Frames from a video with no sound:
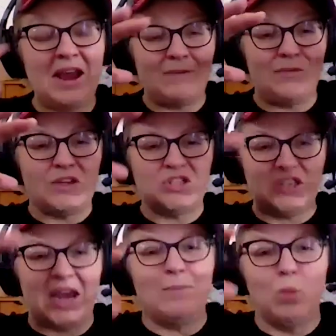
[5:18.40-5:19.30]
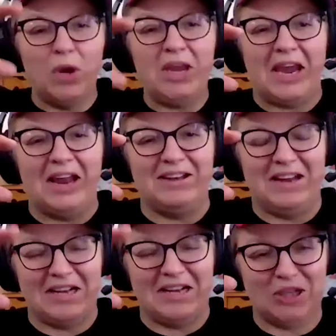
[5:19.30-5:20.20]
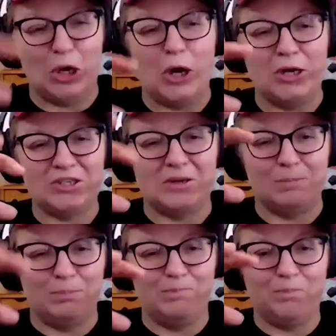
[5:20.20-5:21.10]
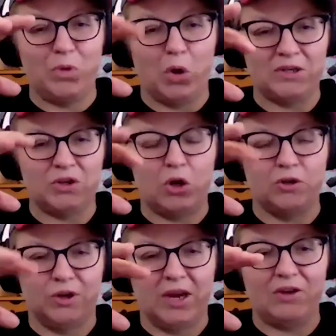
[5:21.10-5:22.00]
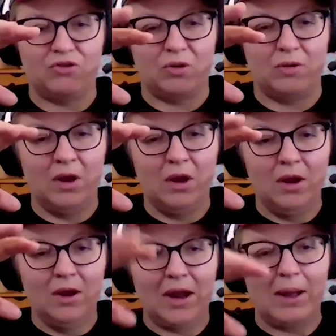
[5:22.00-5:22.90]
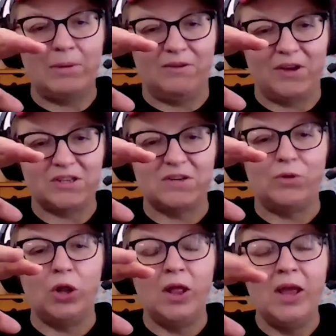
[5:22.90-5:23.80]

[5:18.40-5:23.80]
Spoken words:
they have the same weekend as the Austin Altercation Comedy Festival.